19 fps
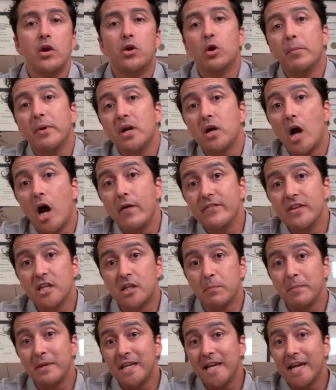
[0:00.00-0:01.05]
No matter how
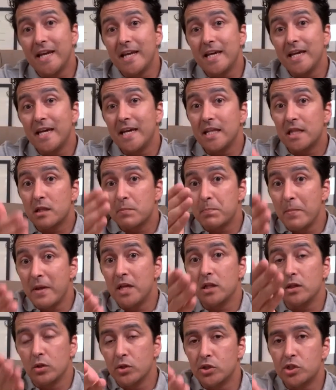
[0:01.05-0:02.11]
intimidating it
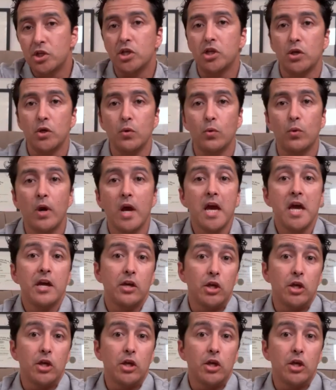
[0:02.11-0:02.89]
may look to you,